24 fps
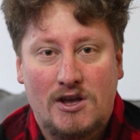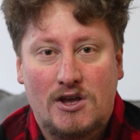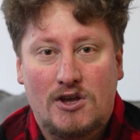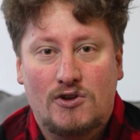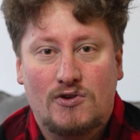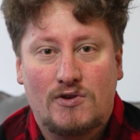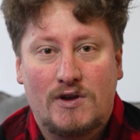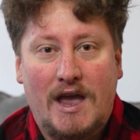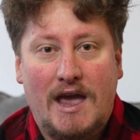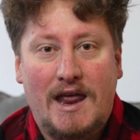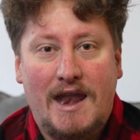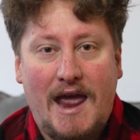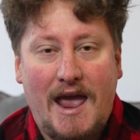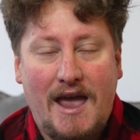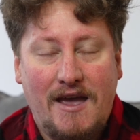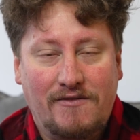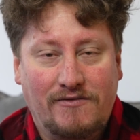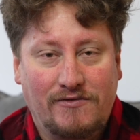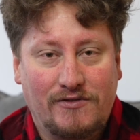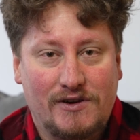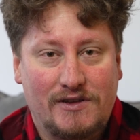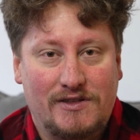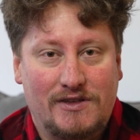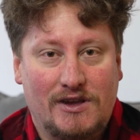You get
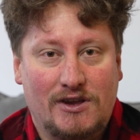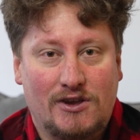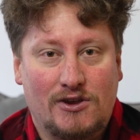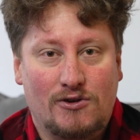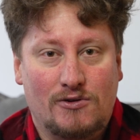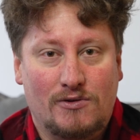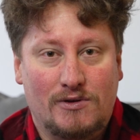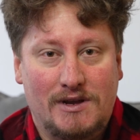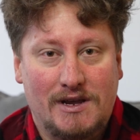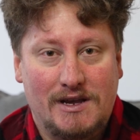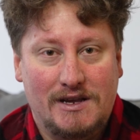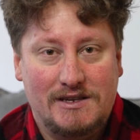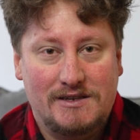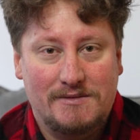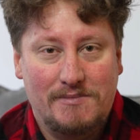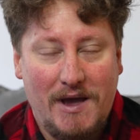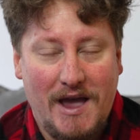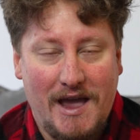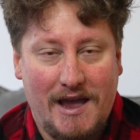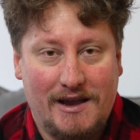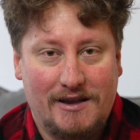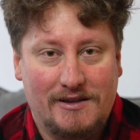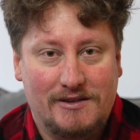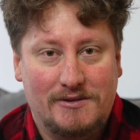everything you would
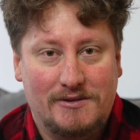expect.